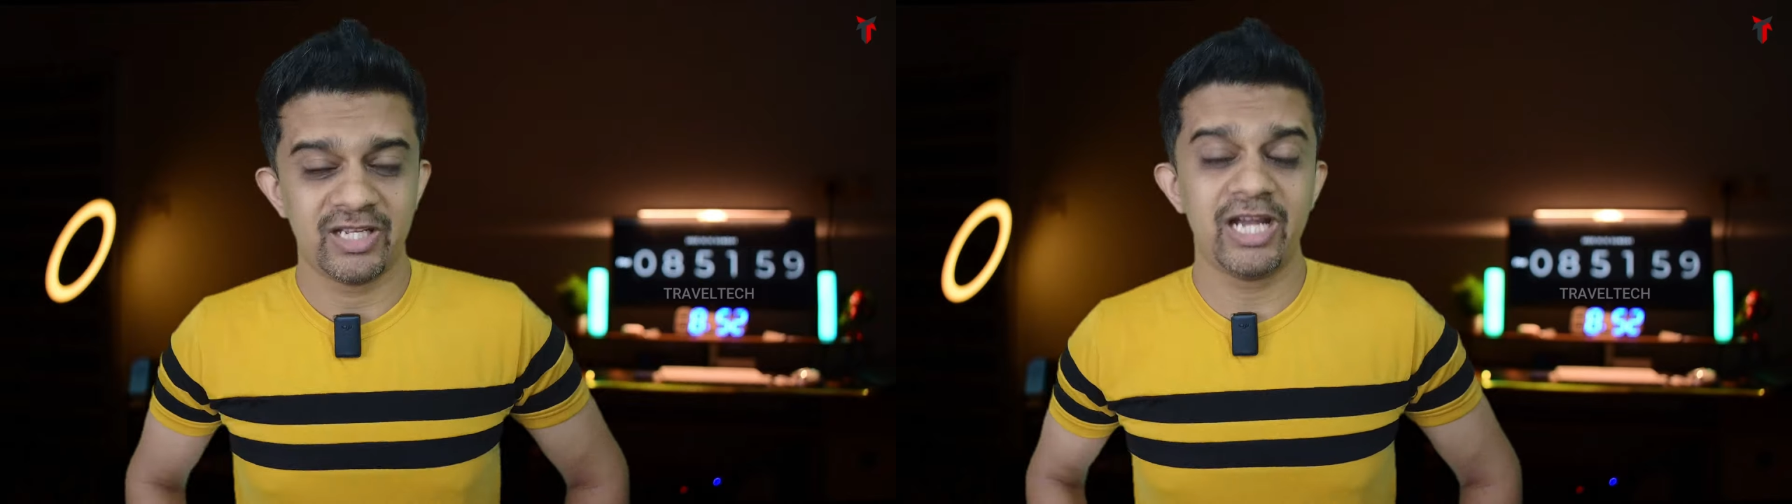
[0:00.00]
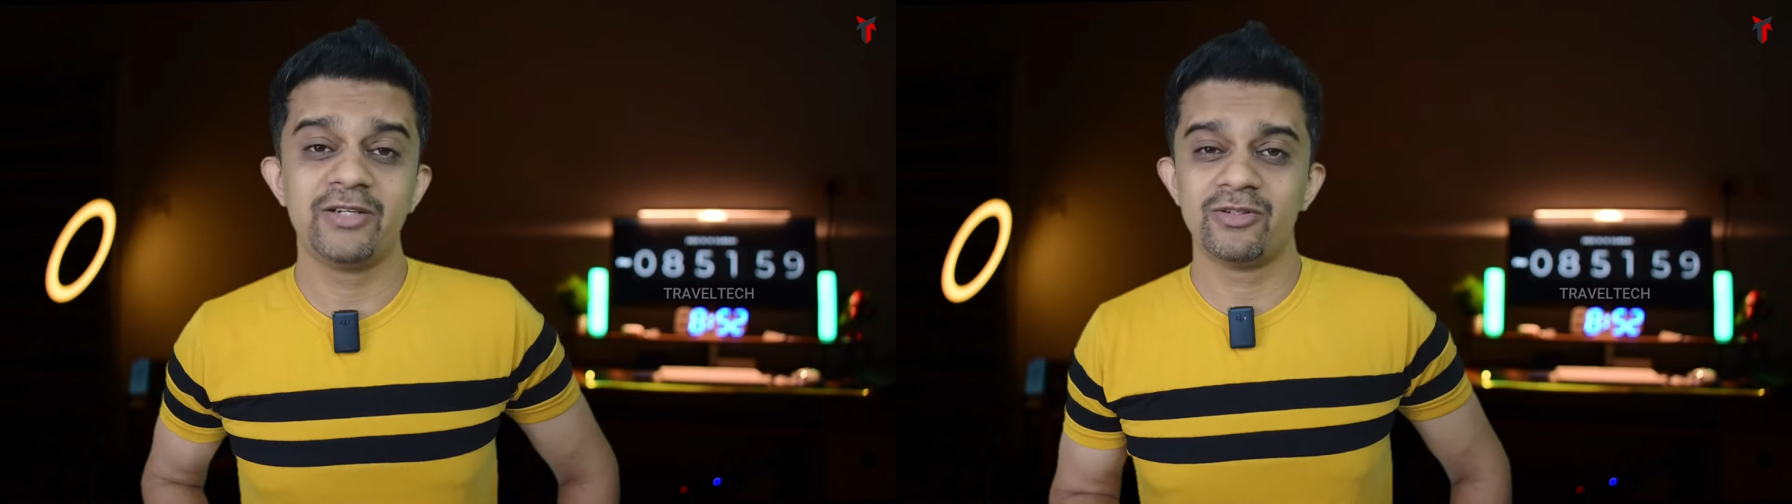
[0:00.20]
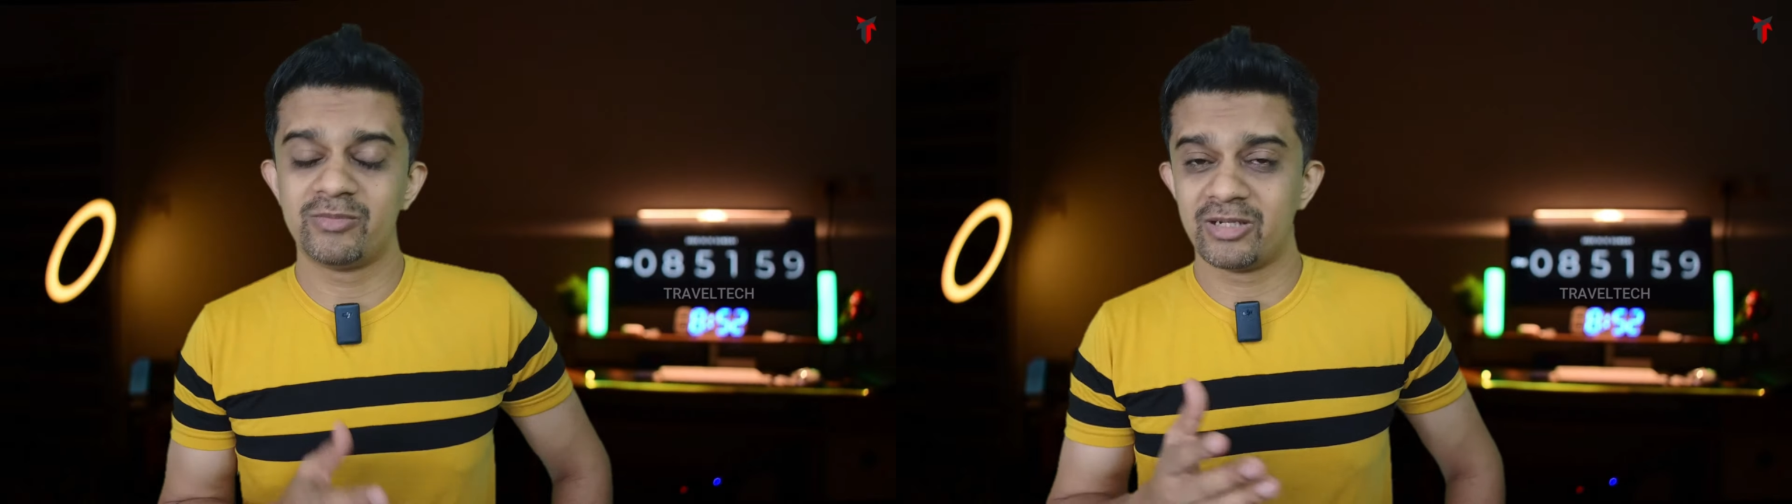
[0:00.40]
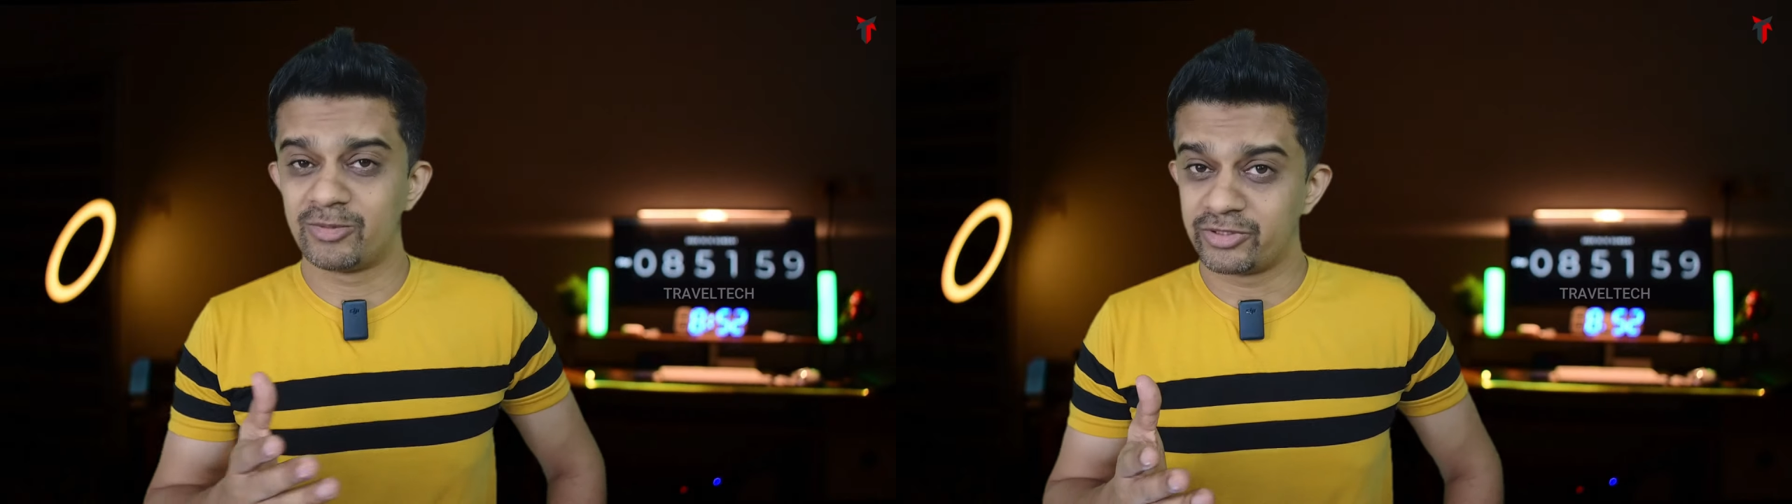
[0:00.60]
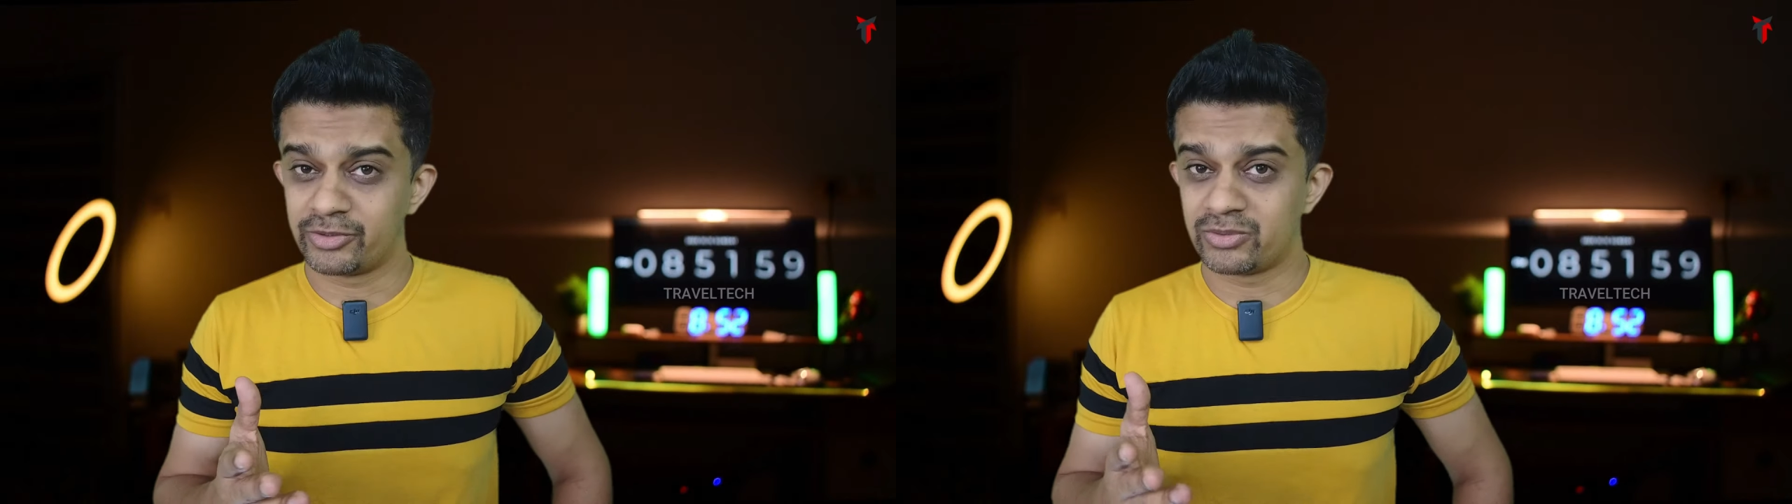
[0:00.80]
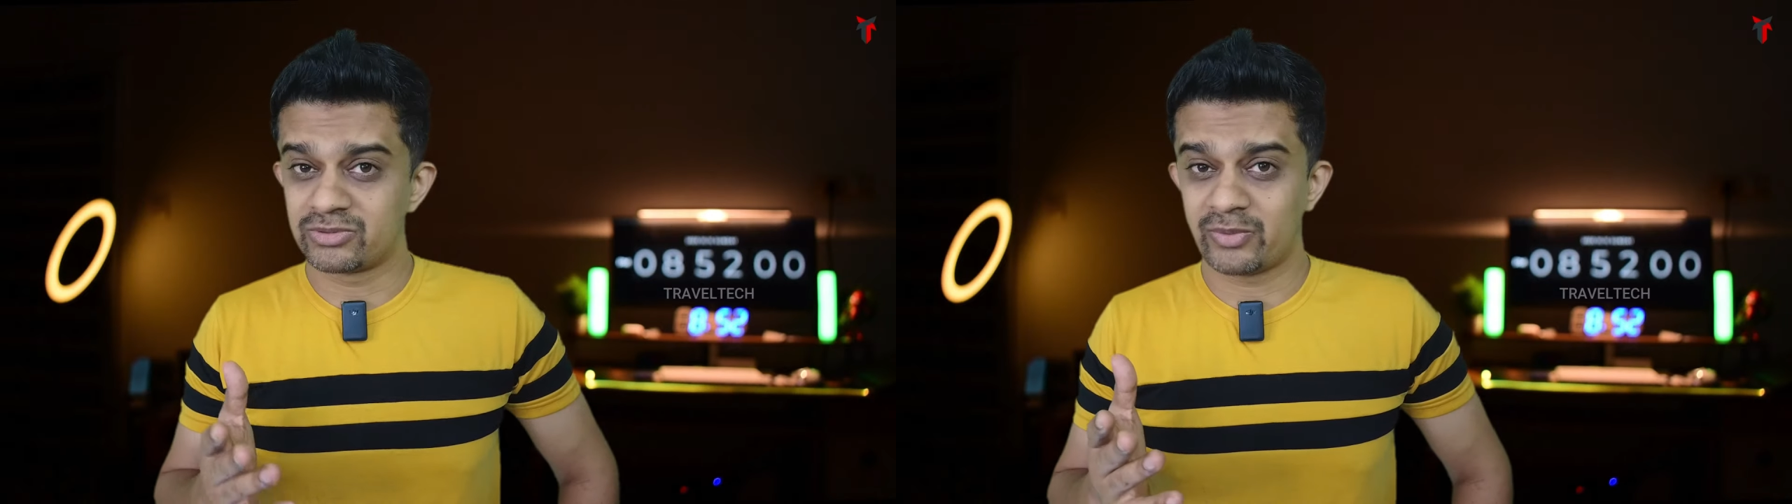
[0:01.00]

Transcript: and you'll be able to use